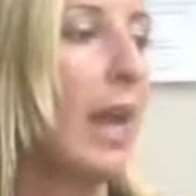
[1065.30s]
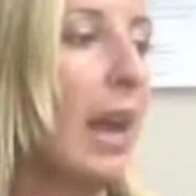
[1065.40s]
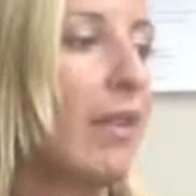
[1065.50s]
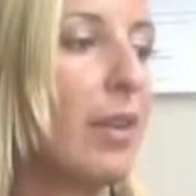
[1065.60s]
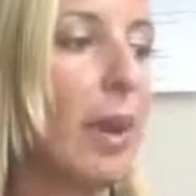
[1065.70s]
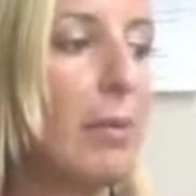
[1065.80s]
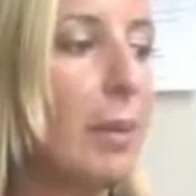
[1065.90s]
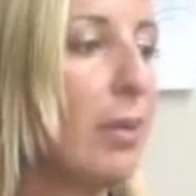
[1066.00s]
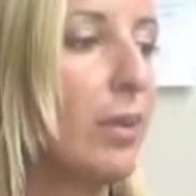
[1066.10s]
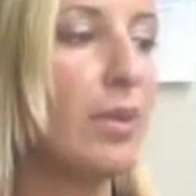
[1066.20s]
having the right
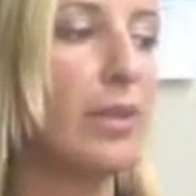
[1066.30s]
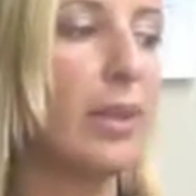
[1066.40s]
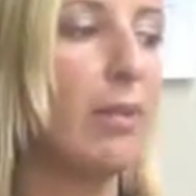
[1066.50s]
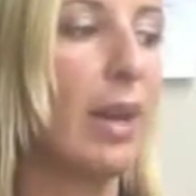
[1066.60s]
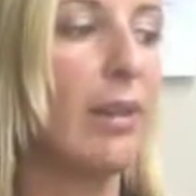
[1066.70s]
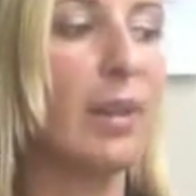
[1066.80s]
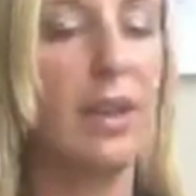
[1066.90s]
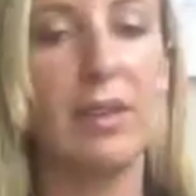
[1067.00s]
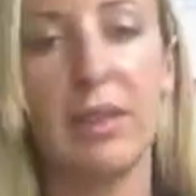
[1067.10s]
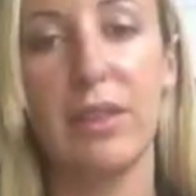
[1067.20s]
people doing the right
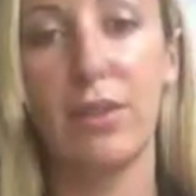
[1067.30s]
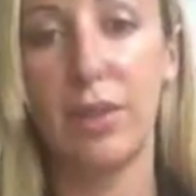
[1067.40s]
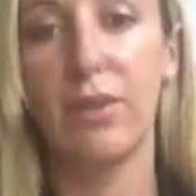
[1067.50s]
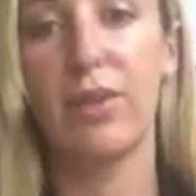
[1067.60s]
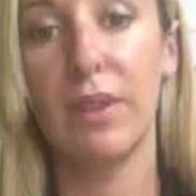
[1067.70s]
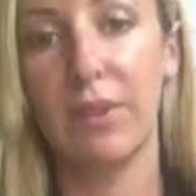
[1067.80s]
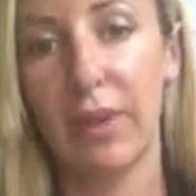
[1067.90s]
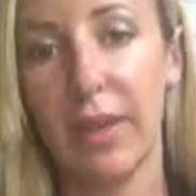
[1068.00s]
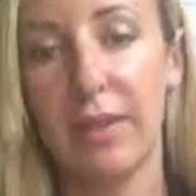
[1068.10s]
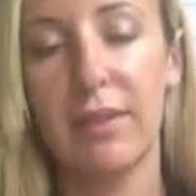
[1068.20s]
things and doing those things
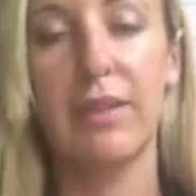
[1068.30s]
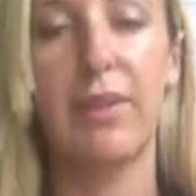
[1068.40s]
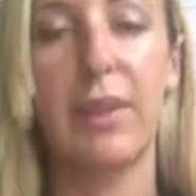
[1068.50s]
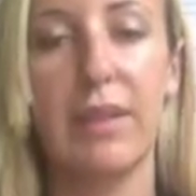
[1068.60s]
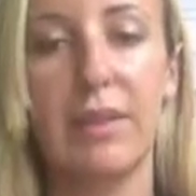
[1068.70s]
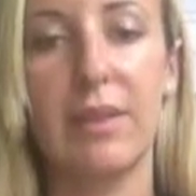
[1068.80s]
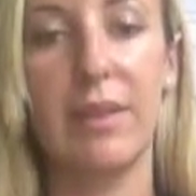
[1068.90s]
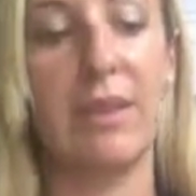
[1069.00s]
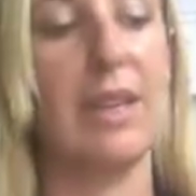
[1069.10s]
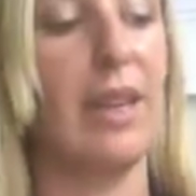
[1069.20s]
right. So that's
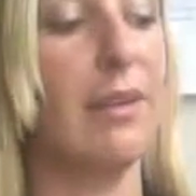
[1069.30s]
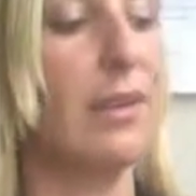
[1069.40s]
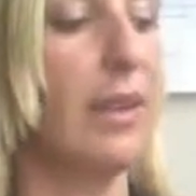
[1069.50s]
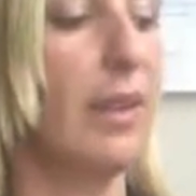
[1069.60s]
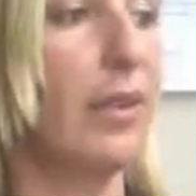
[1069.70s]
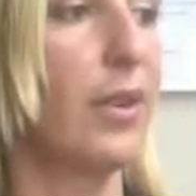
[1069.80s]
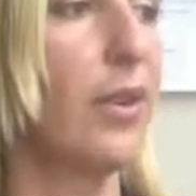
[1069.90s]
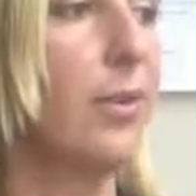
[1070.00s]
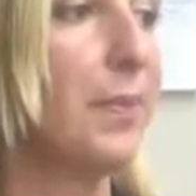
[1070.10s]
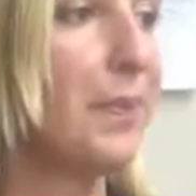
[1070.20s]
kind of another
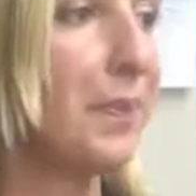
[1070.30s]
note.